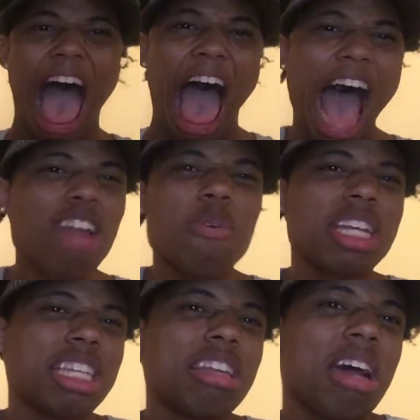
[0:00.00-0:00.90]
I don't want
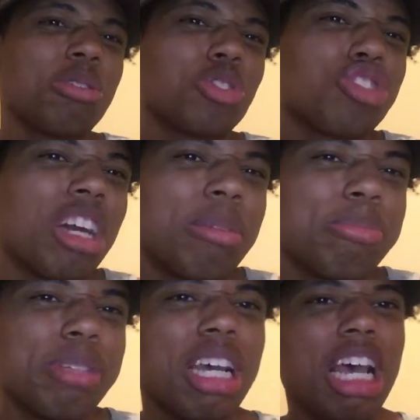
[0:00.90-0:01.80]
to say Donald
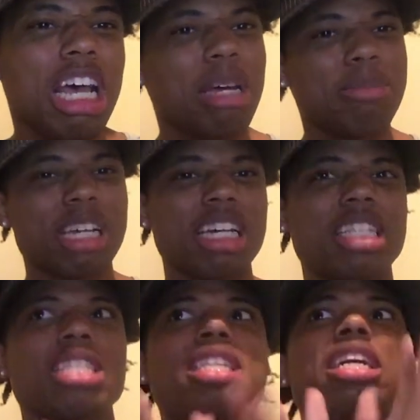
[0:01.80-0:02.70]
Trump
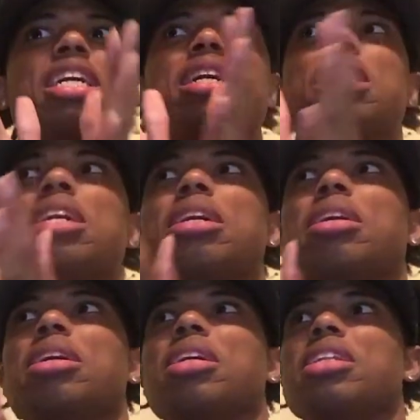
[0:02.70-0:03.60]
because
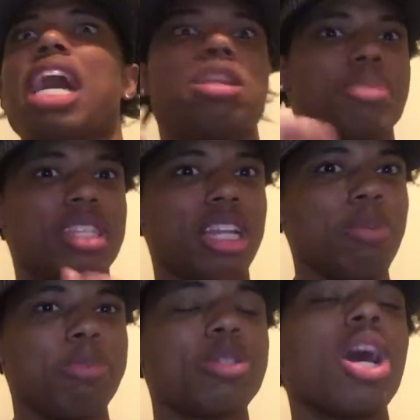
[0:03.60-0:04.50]
90% of the
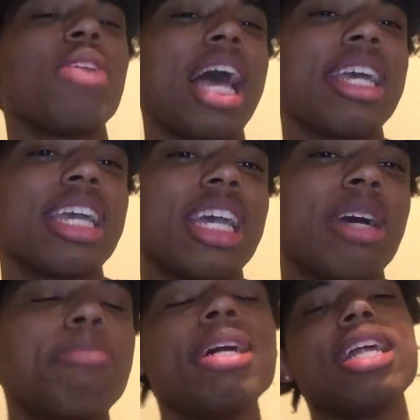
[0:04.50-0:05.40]
people don't like
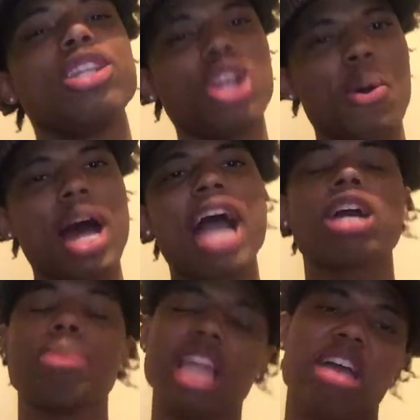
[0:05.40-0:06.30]
him, but you know what? I
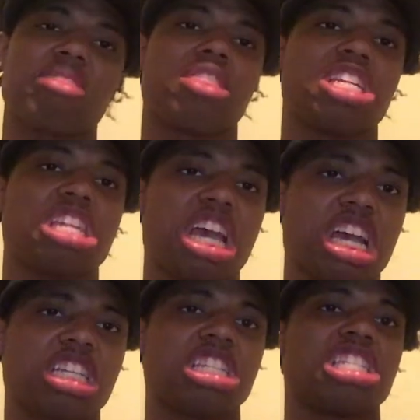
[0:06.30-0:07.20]
could be like the
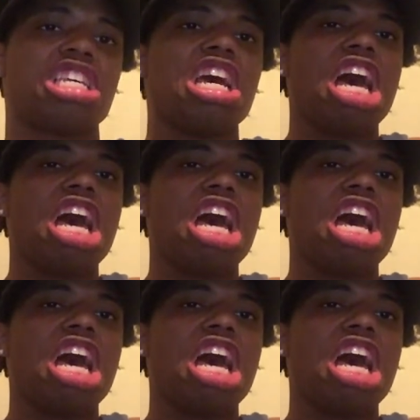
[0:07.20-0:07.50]
next.